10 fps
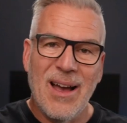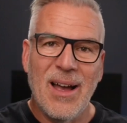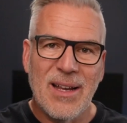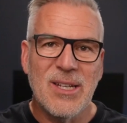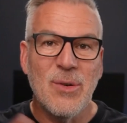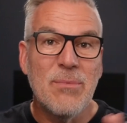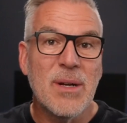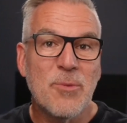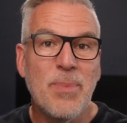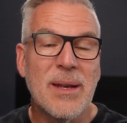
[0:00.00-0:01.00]
I can do a
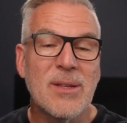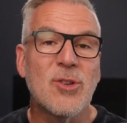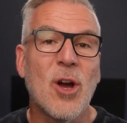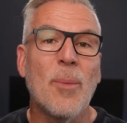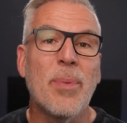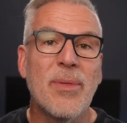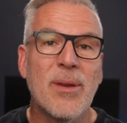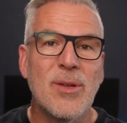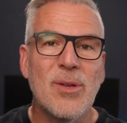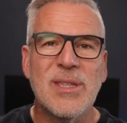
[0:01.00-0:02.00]
much better job
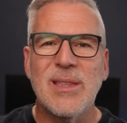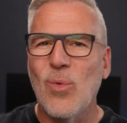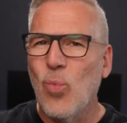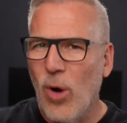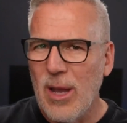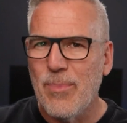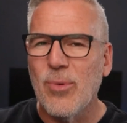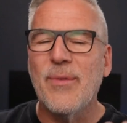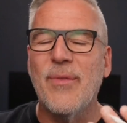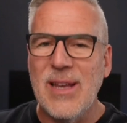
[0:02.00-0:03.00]
than using the
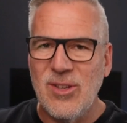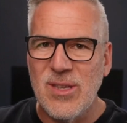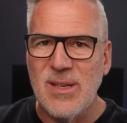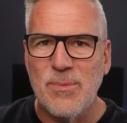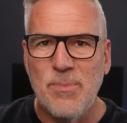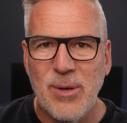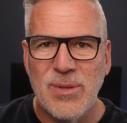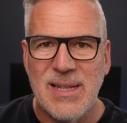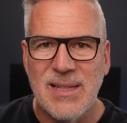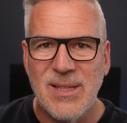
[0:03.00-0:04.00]
whiteboard feature that's
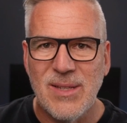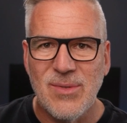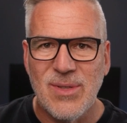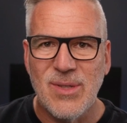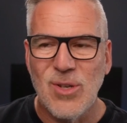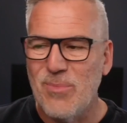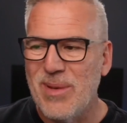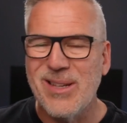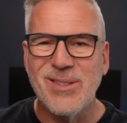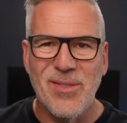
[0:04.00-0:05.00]
built into Zoom,
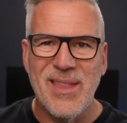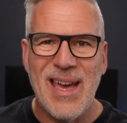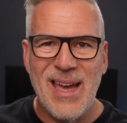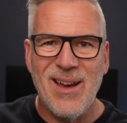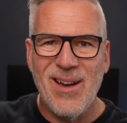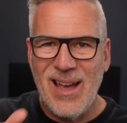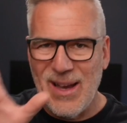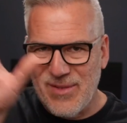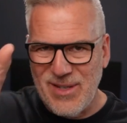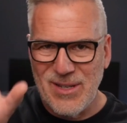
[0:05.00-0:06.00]
because on there, I
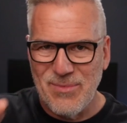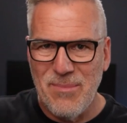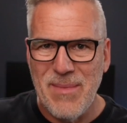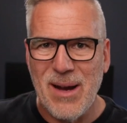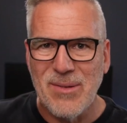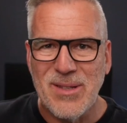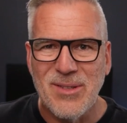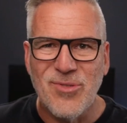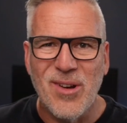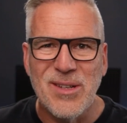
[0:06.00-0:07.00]
have to use my mouse
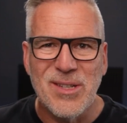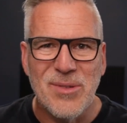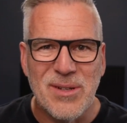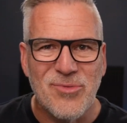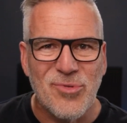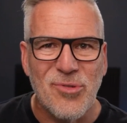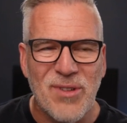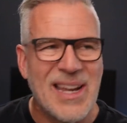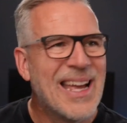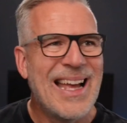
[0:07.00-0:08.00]
and try and do a
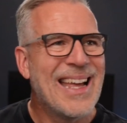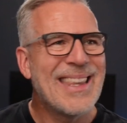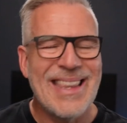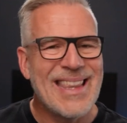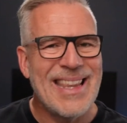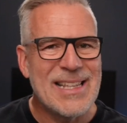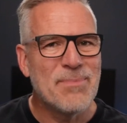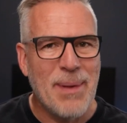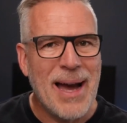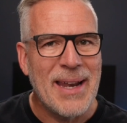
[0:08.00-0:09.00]
drawing. It's
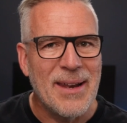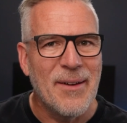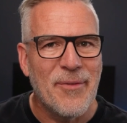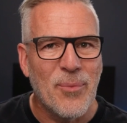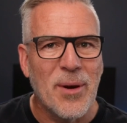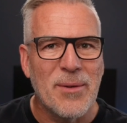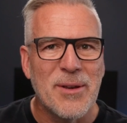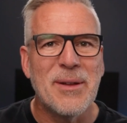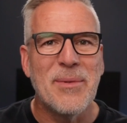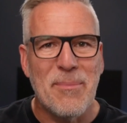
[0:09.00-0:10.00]
bad enough when I'm
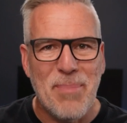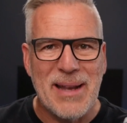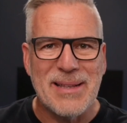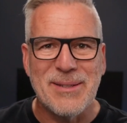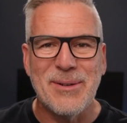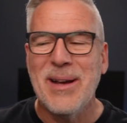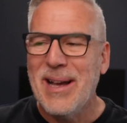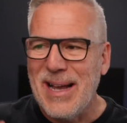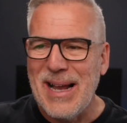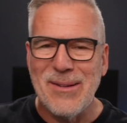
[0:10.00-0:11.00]
doing it with a pencil.
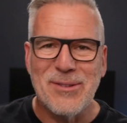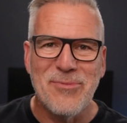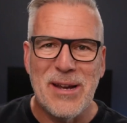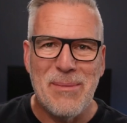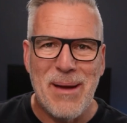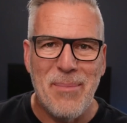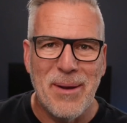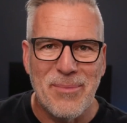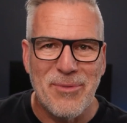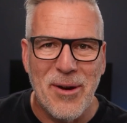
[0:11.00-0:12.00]
It looks really bad
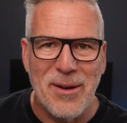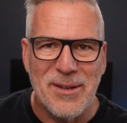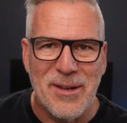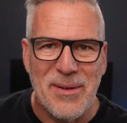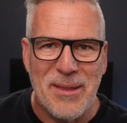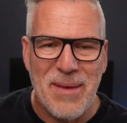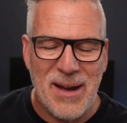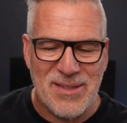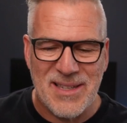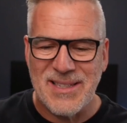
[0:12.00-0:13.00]
when I'm trying to do it with a
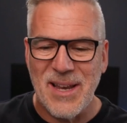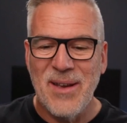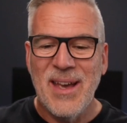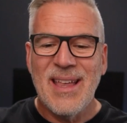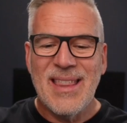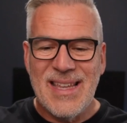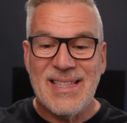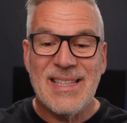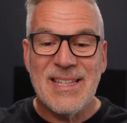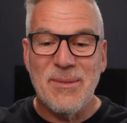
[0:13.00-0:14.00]
mouse. So
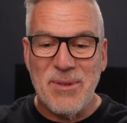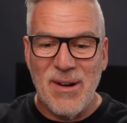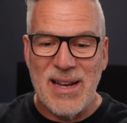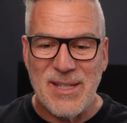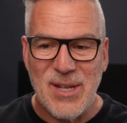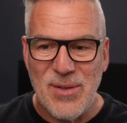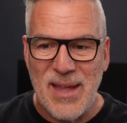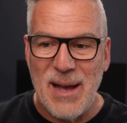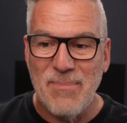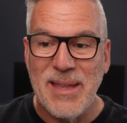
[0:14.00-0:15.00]
this is an upgrade to
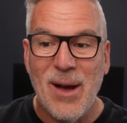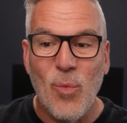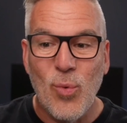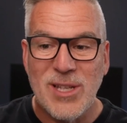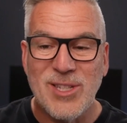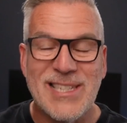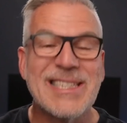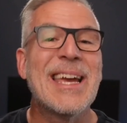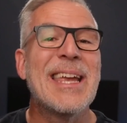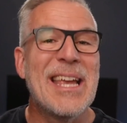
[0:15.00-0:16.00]
that. Now, I would just
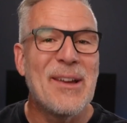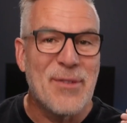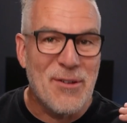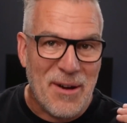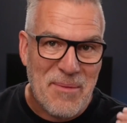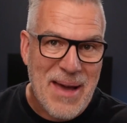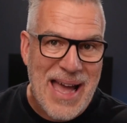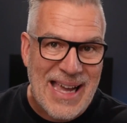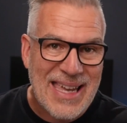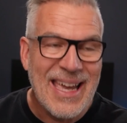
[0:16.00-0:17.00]
say, if you're on a
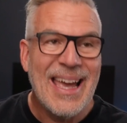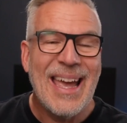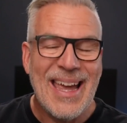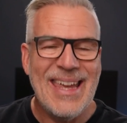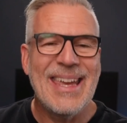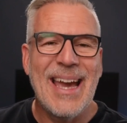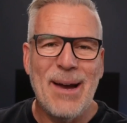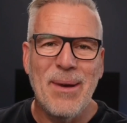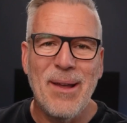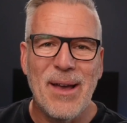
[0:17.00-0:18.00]
Mac,
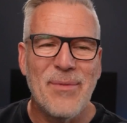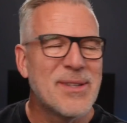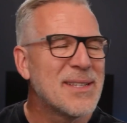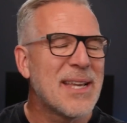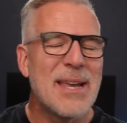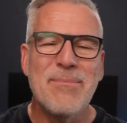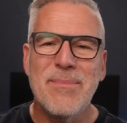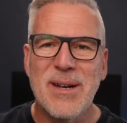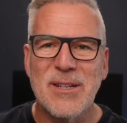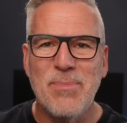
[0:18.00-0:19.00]
Ecamm Live does a
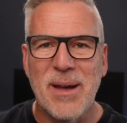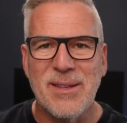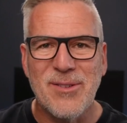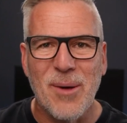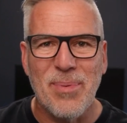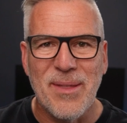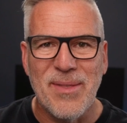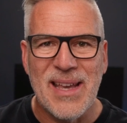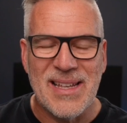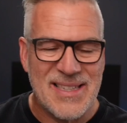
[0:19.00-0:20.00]
much better job than
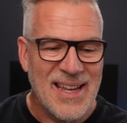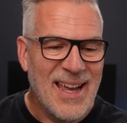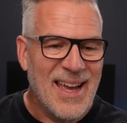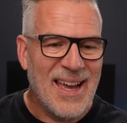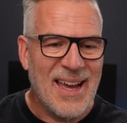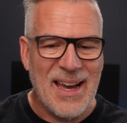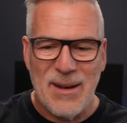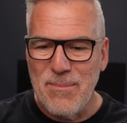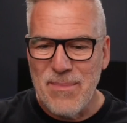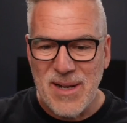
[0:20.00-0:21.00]
this
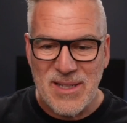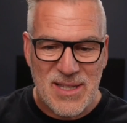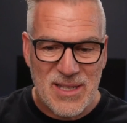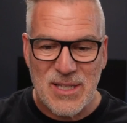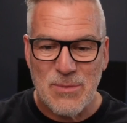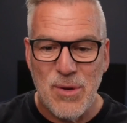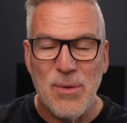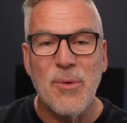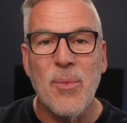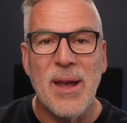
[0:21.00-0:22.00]
and a much
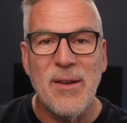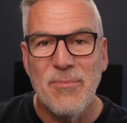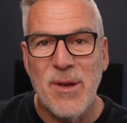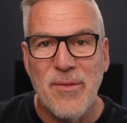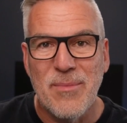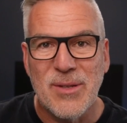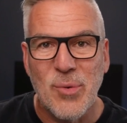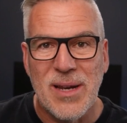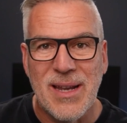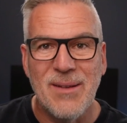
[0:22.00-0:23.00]
smoother way of moving
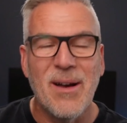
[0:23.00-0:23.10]
between it.